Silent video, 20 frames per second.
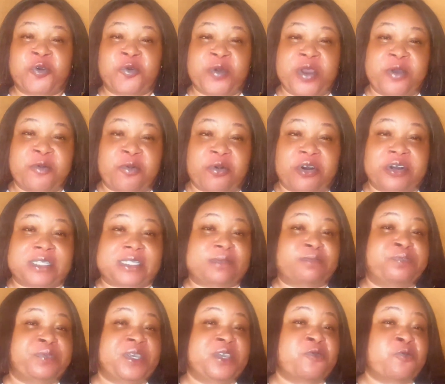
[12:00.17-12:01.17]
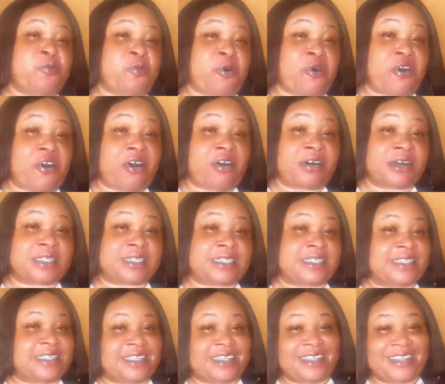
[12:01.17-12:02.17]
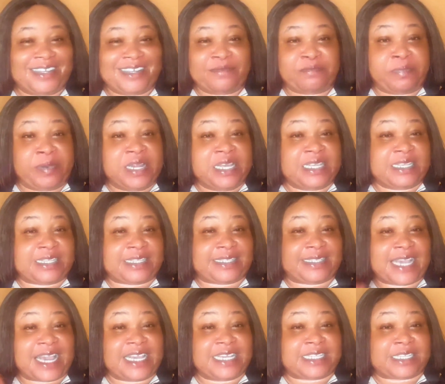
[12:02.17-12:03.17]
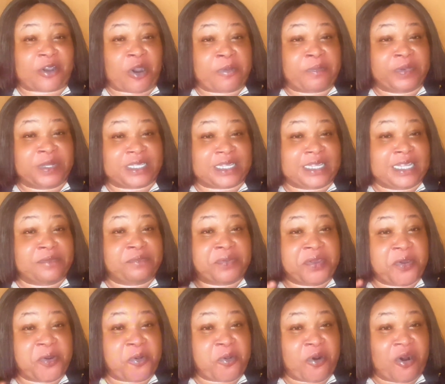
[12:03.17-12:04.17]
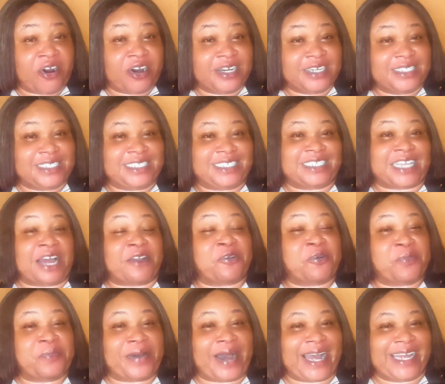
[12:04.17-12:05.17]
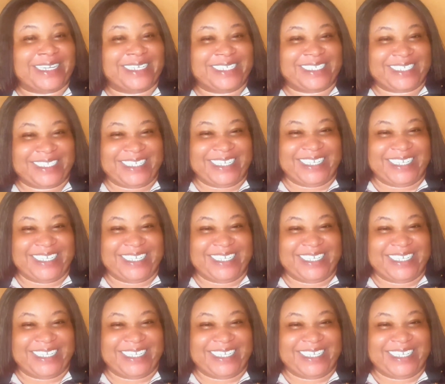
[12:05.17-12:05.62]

way what? Being what? Please say it completely. Being what? Shadow banned.